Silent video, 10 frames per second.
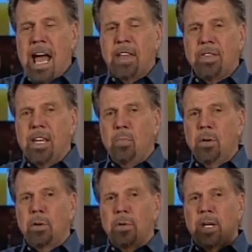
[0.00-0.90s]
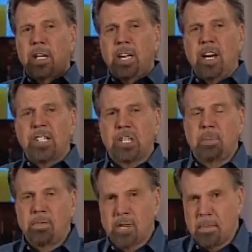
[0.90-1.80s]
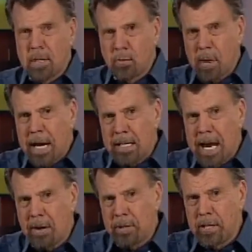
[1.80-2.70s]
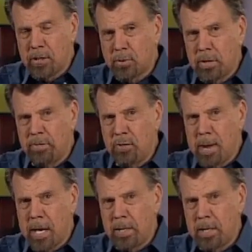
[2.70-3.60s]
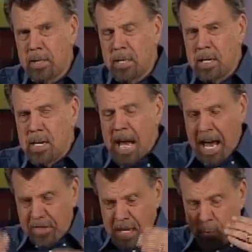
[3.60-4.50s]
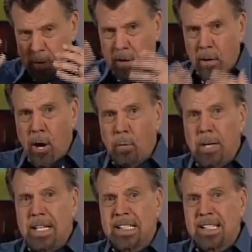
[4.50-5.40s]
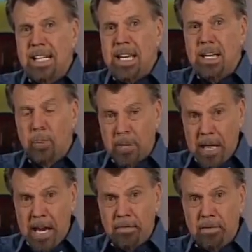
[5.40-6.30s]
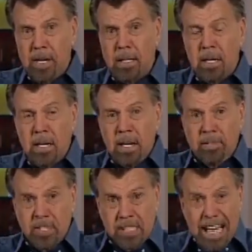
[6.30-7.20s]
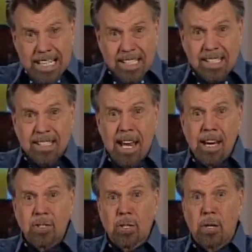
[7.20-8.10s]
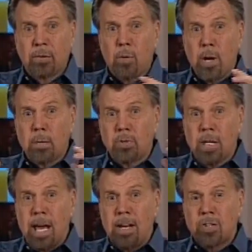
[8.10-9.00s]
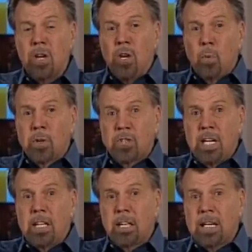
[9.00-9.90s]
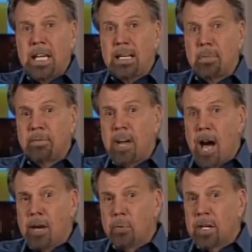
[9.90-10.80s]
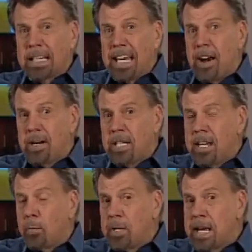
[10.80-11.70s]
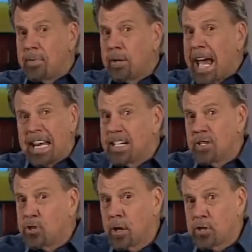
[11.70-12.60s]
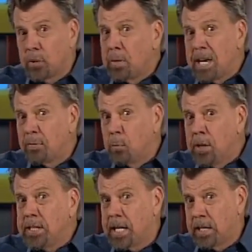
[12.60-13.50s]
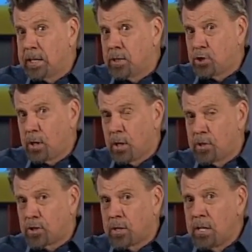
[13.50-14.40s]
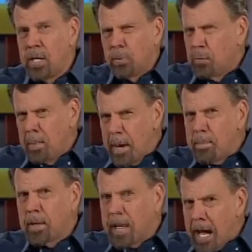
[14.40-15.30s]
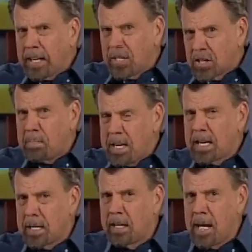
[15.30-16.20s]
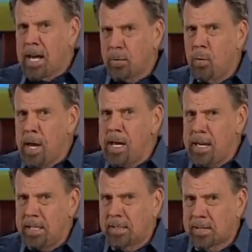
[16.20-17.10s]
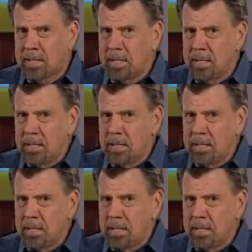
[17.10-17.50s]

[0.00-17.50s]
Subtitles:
I think we're on the cusp of something right now in the history of humanity. I think we are already seeing, with the advent of this nascent science called quantum science, we're seeing the kingdom of God with a clarity that we never got it in church and we never would get it in church. Remember, God can speak in a lot of ways.